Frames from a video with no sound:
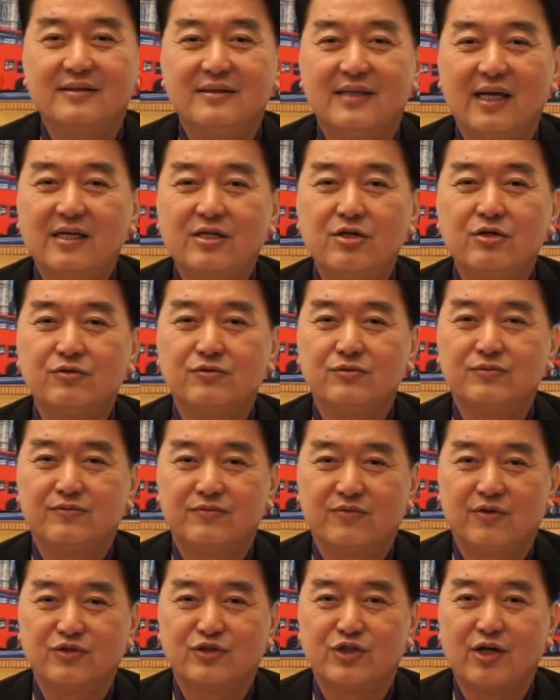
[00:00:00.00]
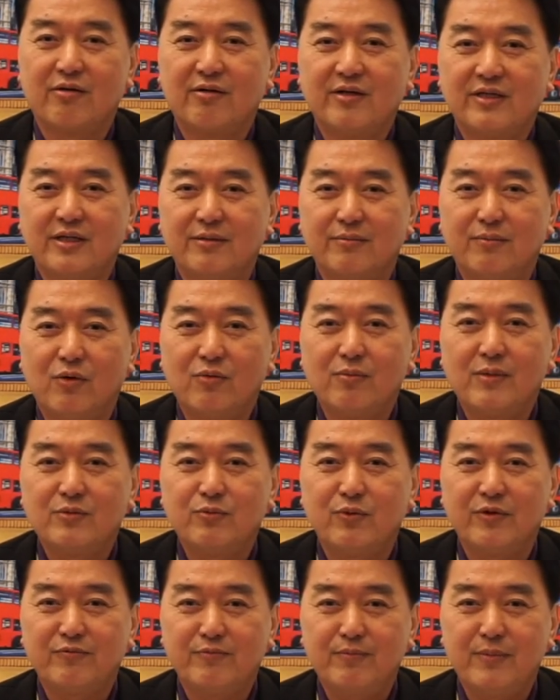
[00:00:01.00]
Thank you for sharing the
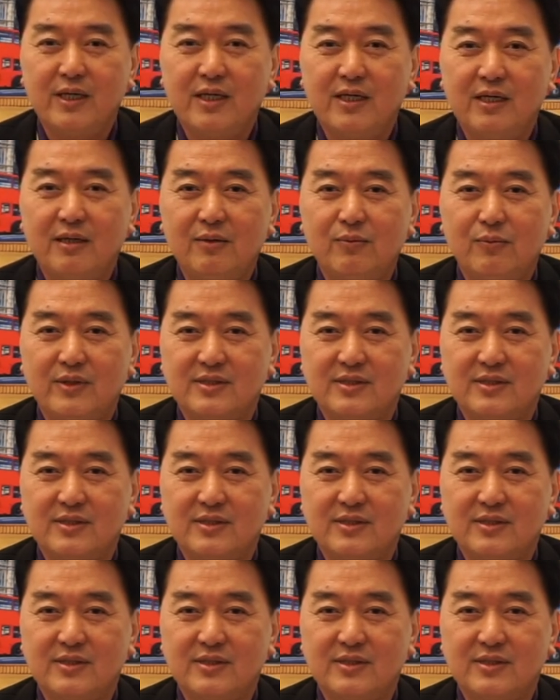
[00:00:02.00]
moment with me.